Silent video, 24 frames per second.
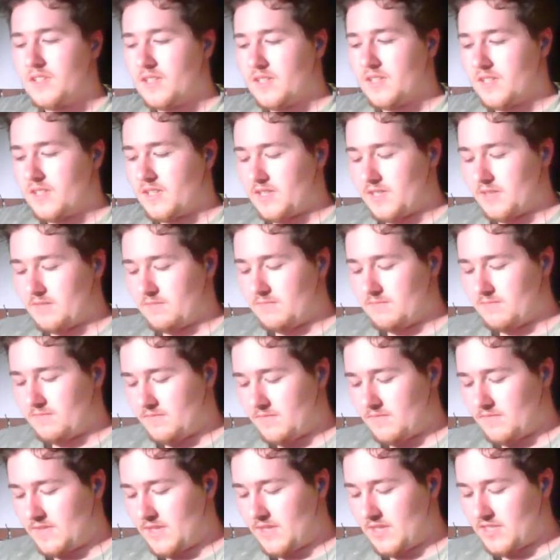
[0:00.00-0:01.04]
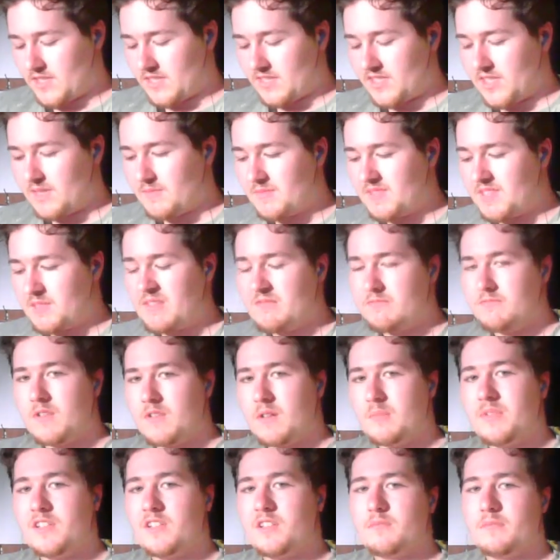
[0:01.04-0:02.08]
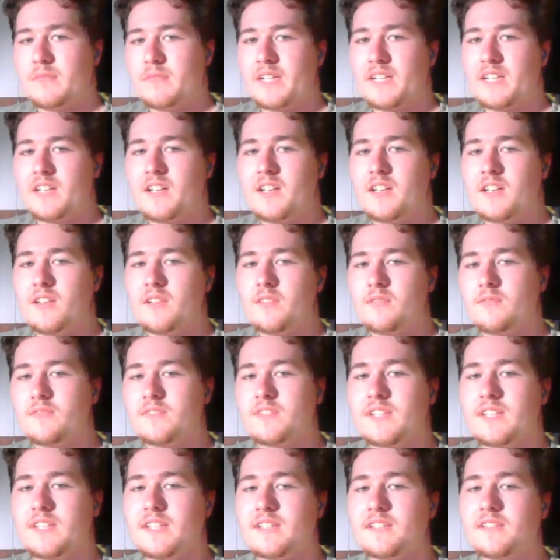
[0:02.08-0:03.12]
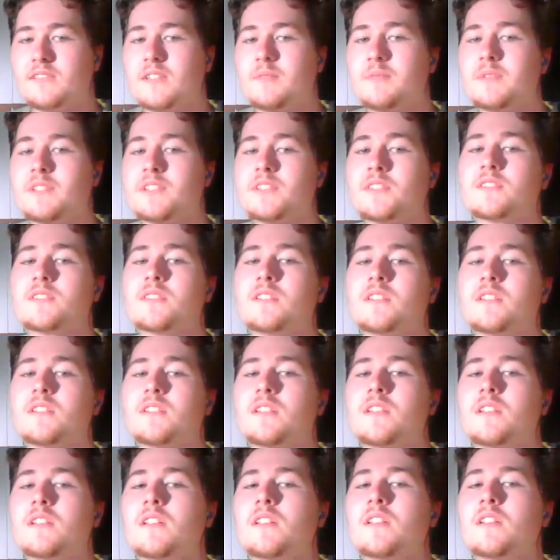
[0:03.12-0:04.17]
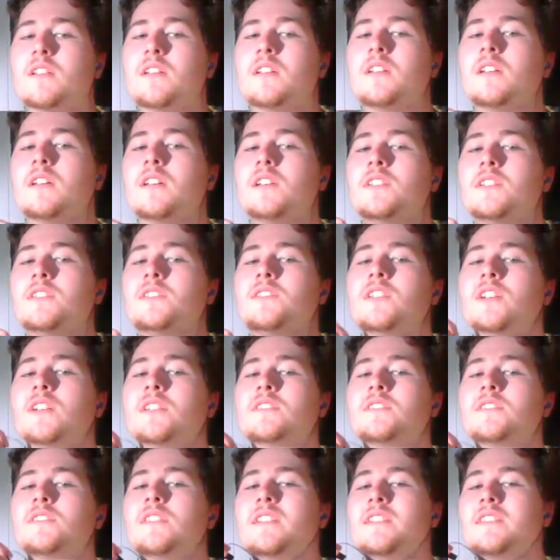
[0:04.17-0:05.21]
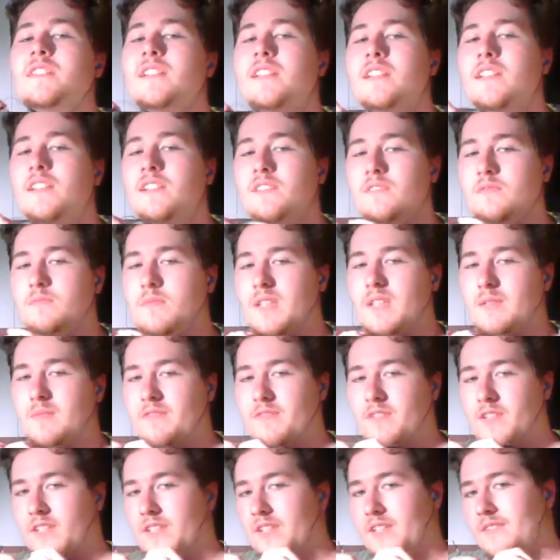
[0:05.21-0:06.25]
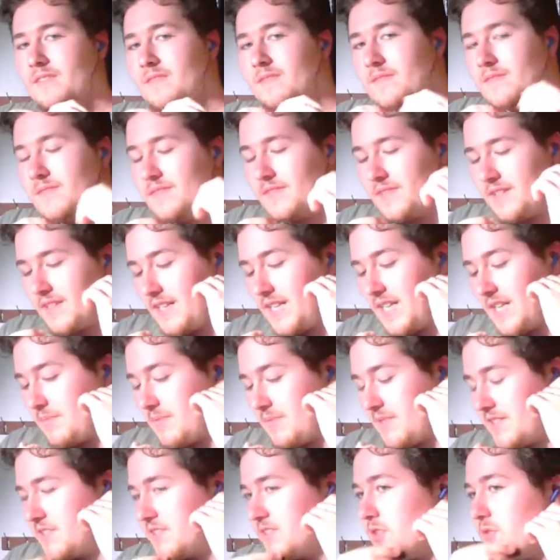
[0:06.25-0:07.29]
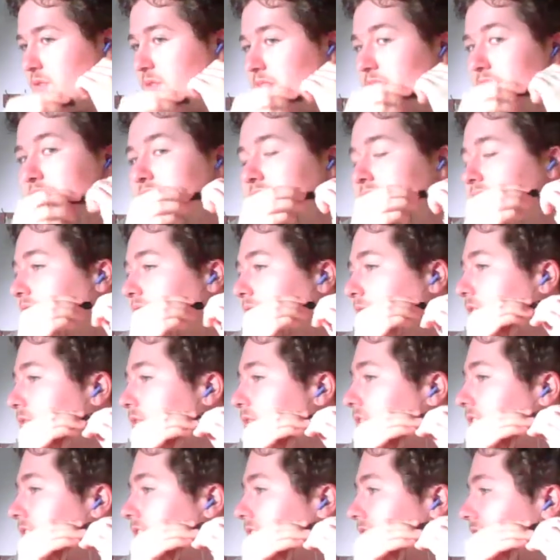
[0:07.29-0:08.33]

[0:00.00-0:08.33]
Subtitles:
Actually, it seems to be rubbing on my clothes a little. Let me just adjust this a little. Maybe if I clip it to itself.